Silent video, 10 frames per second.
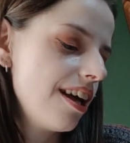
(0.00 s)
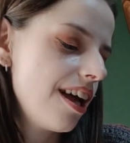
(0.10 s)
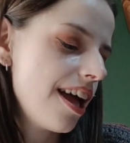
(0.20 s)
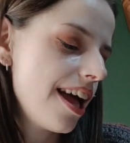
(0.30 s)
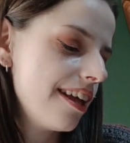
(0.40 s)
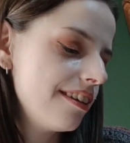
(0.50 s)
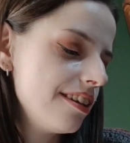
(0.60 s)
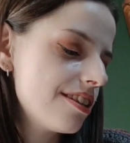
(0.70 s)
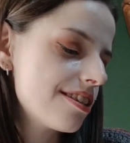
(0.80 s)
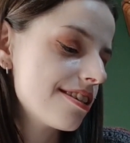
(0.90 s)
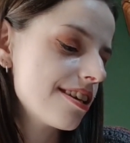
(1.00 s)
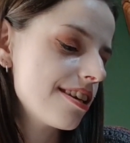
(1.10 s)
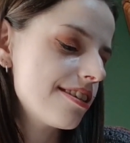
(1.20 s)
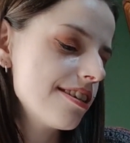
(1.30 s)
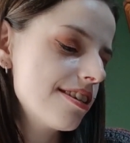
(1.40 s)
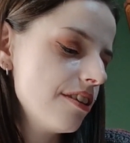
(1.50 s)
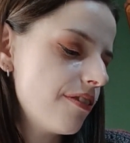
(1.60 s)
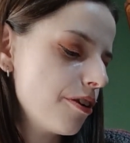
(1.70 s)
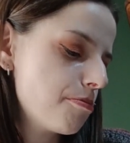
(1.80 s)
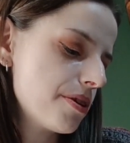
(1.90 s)
And it's
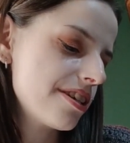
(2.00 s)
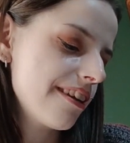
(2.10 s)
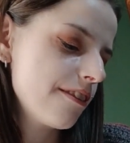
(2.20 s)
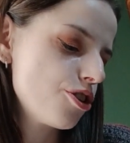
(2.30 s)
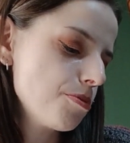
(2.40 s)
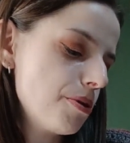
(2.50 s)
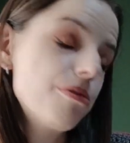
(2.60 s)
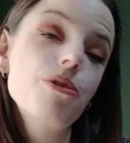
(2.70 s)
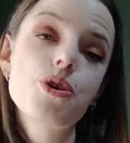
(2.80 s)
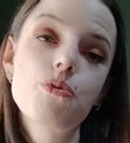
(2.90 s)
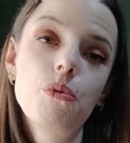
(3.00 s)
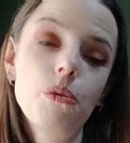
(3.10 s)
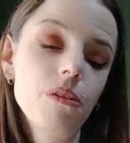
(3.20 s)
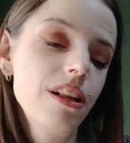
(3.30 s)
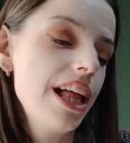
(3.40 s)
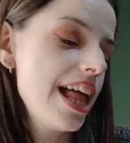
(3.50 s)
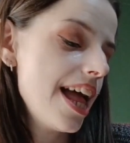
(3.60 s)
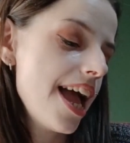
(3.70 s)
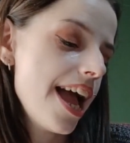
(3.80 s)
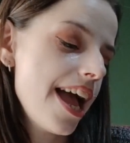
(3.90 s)
65% superwash wool
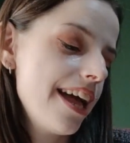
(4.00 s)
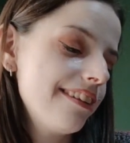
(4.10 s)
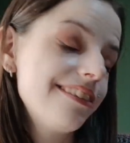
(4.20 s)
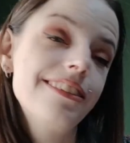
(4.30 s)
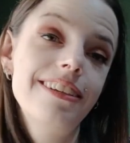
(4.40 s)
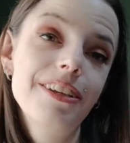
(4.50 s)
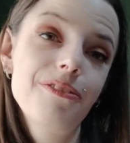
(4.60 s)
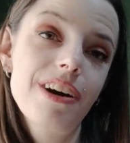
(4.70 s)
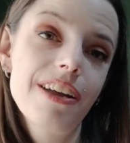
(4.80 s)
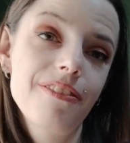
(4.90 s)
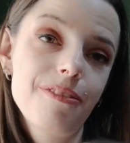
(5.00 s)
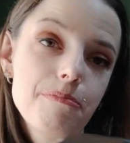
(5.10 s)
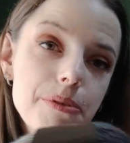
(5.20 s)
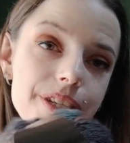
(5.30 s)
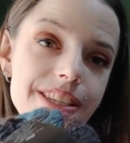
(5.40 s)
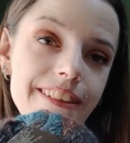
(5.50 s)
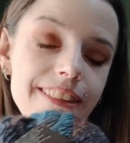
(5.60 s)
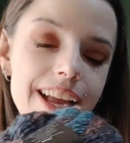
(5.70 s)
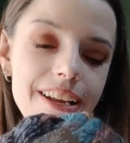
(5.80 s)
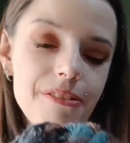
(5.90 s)
and 35%
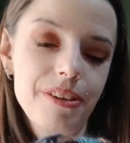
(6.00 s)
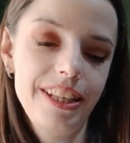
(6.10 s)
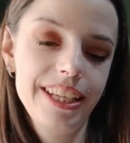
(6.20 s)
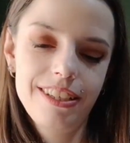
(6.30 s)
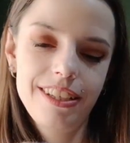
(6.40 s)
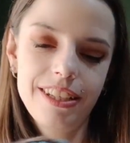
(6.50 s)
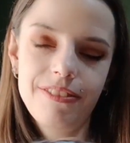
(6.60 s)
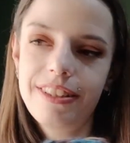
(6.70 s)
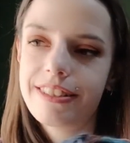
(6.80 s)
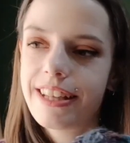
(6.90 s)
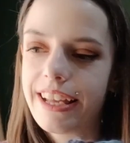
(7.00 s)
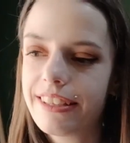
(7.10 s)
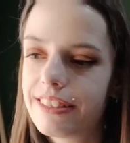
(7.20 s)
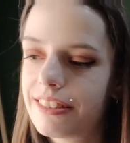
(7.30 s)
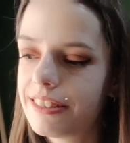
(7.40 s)
acrylic. It feels nice.